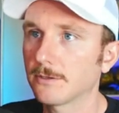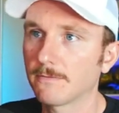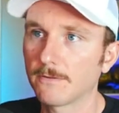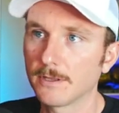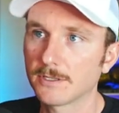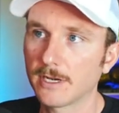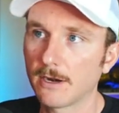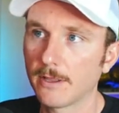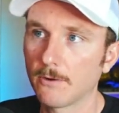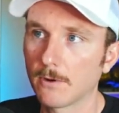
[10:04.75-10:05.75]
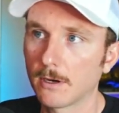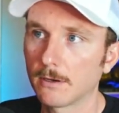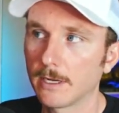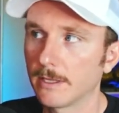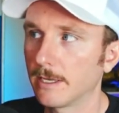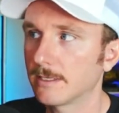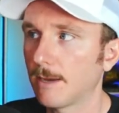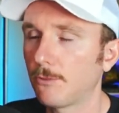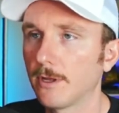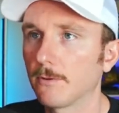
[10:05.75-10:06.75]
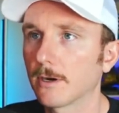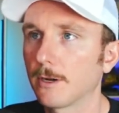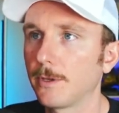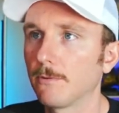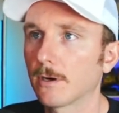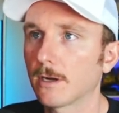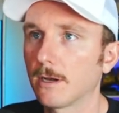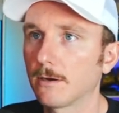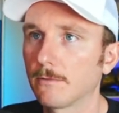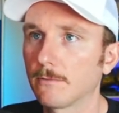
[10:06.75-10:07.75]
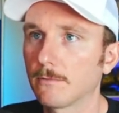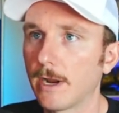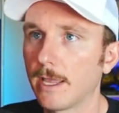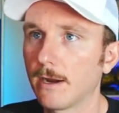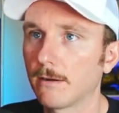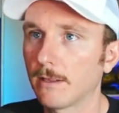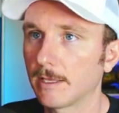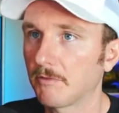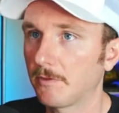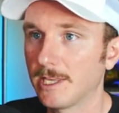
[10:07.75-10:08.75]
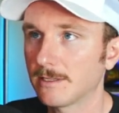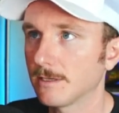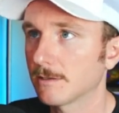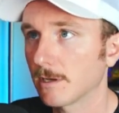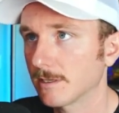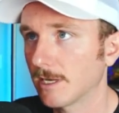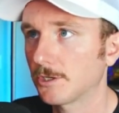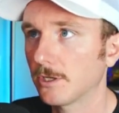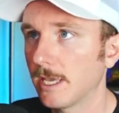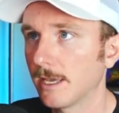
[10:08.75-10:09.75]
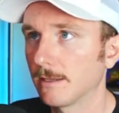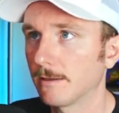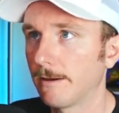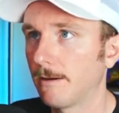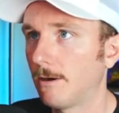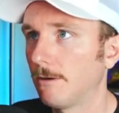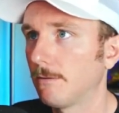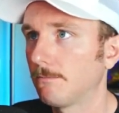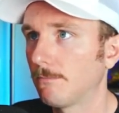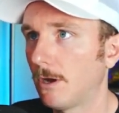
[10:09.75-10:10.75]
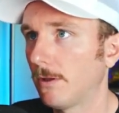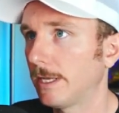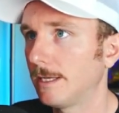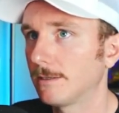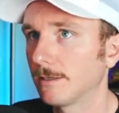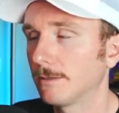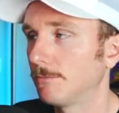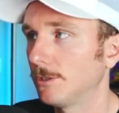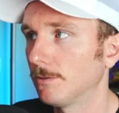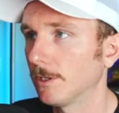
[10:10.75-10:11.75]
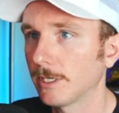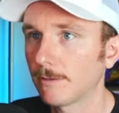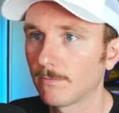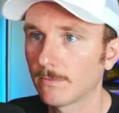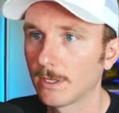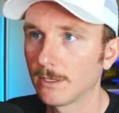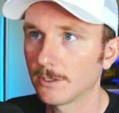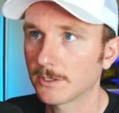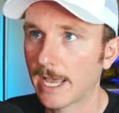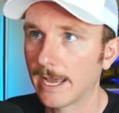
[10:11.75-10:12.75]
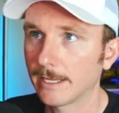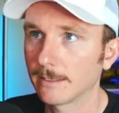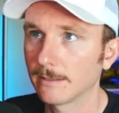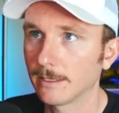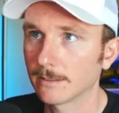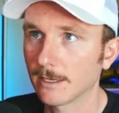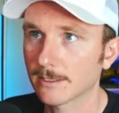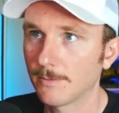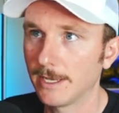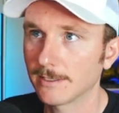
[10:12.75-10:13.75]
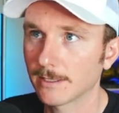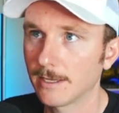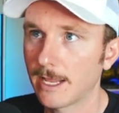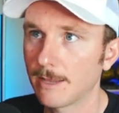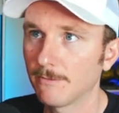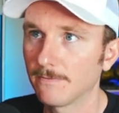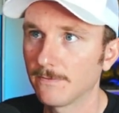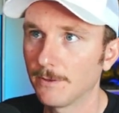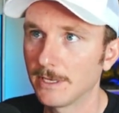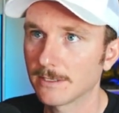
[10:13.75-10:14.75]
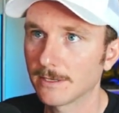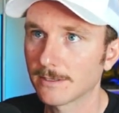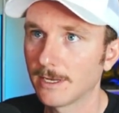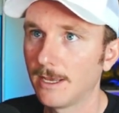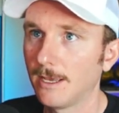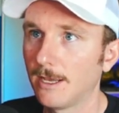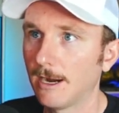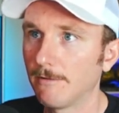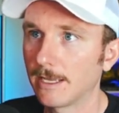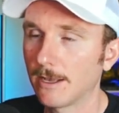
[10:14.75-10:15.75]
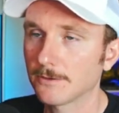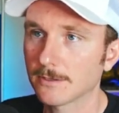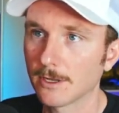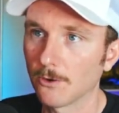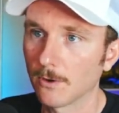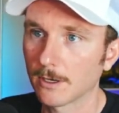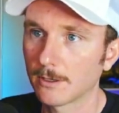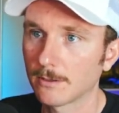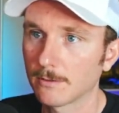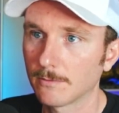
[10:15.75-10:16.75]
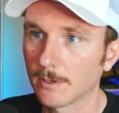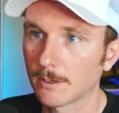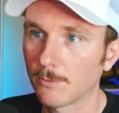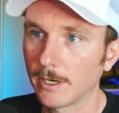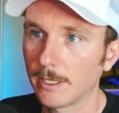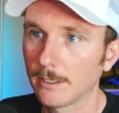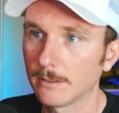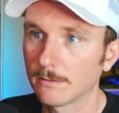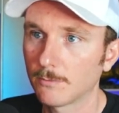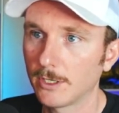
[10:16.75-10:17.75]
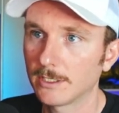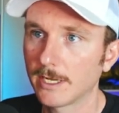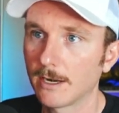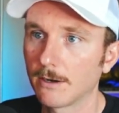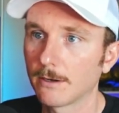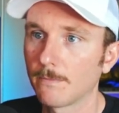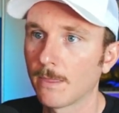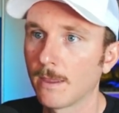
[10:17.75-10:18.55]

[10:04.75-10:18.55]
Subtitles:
And for the scenario that we're in the example that we're going to be working on right here, like this is essentially it, that all I need to do really, just adding and customizing the name of the business. Everything else is going to work pretty standard.